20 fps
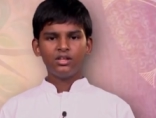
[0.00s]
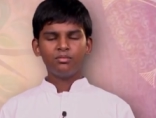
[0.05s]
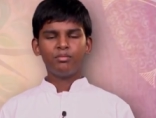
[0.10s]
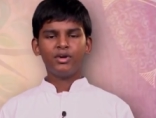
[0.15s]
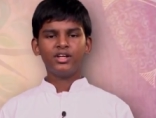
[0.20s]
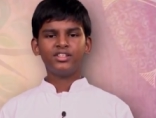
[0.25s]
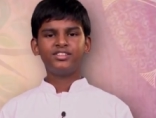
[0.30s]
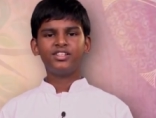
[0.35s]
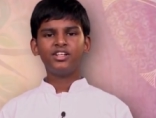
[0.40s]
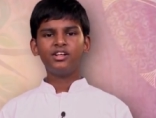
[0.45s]

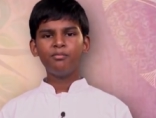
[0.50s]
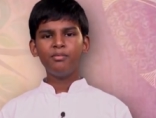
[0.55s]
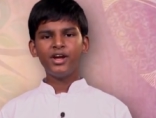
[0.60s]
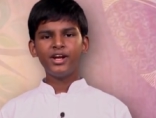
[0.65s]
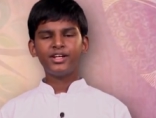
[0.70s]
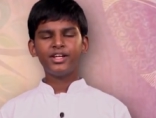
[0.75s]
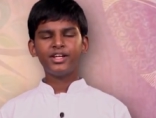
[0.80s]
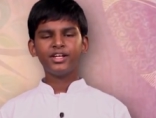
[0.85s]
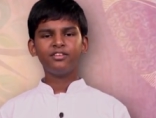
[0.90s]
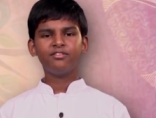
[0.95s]
By
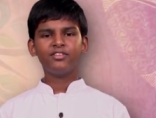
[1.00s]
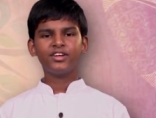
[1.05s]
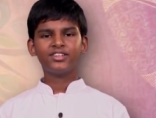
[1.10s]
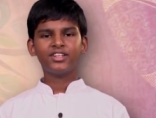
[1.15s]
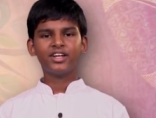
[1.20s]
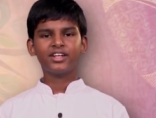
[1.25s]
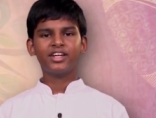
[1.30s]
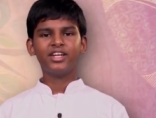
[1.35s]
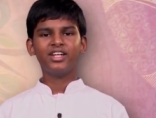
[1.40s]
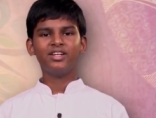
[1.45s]
celebrating
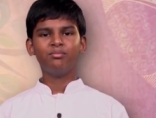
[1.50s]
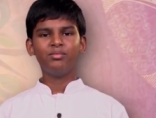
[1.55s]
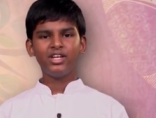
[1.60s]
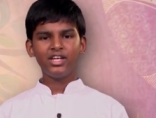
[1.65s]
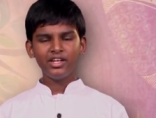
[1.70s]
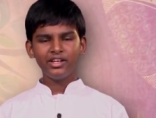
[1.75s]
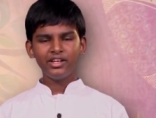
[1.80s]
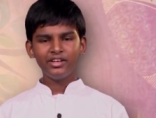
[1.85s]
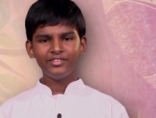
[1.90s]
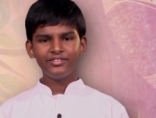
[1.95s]
Vesak in a
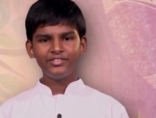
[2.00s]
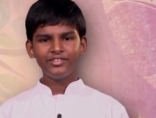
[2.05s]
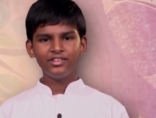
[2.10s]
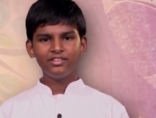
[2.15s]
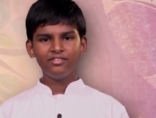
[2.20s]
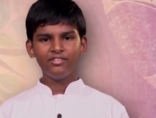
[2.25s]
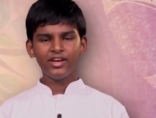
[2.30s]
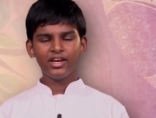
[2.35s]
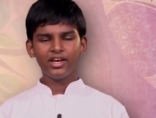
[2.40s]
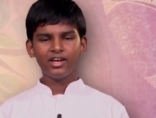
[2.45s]
meaningful
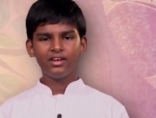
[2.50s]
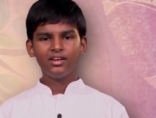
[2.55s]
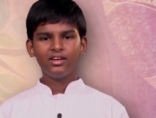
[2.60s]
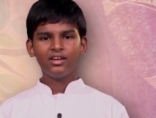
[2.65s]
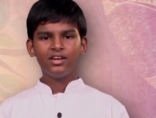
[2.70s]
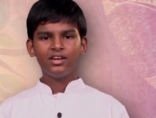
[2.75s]
way,